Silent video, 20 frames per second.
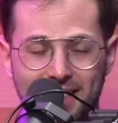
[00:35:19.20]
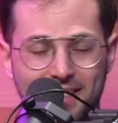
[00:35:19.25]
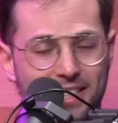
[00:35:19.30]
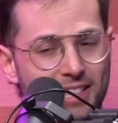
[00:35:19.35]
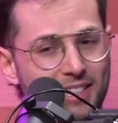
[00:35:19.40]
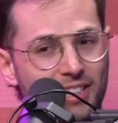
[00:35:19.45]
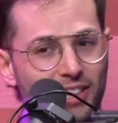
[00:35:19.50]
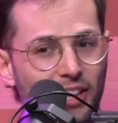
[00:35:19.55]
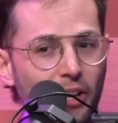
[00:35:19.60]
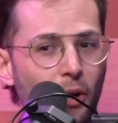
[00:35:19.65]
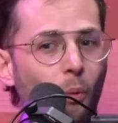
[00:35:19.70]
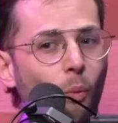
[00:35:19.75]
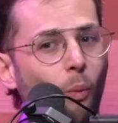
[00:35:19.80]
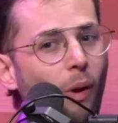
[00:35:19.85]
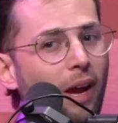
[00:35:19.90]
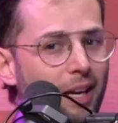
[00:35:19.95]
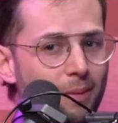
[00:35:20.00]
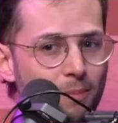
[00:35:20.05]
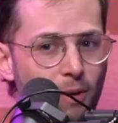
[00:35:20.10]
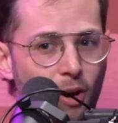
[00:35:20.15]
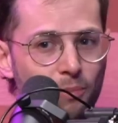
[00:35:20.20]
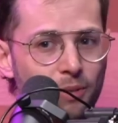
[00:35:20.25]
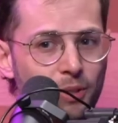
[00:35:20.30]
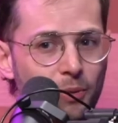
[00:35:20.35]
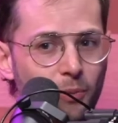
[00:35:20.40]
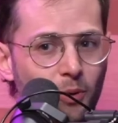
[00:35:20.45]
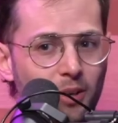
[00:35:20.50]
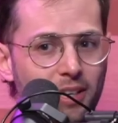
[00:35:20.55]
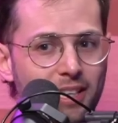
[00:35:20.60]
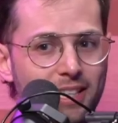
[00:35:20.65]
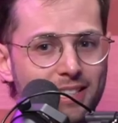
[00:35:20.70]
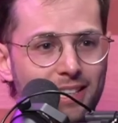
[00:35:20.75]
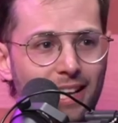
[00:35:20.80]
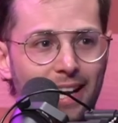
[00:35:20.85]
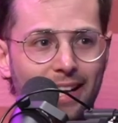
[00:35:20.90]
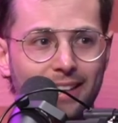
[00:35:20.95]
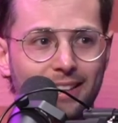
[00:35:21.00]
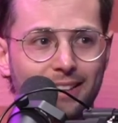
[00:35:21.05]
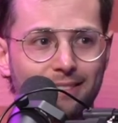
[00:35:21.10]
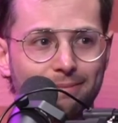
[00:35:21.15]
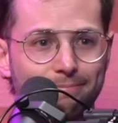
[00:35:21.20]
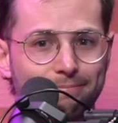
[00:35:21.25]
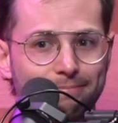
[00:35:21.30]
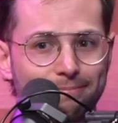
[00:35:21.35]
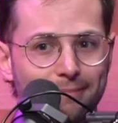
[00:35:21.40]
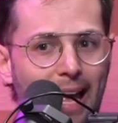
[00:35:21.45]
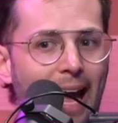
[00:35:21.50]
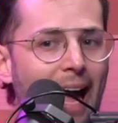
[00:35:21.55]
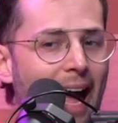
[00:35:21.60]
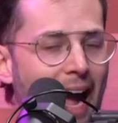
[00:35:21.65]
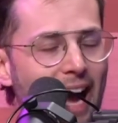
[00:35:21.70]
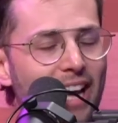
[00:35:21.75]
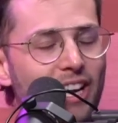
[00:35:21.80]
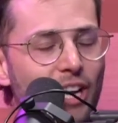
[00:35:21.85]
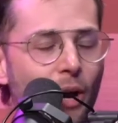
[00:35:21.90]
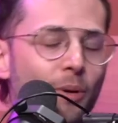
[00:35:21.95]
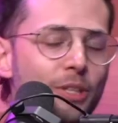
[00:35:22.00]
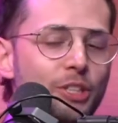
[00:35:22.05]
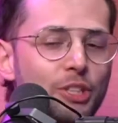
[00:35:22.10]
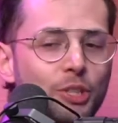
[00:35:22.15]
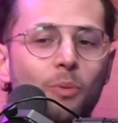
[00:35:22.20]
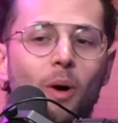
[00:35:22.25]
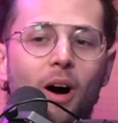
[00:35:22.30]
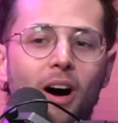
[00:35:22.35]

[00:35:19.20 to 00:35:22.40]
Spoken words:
it's this little wink moment where he's like, I know what you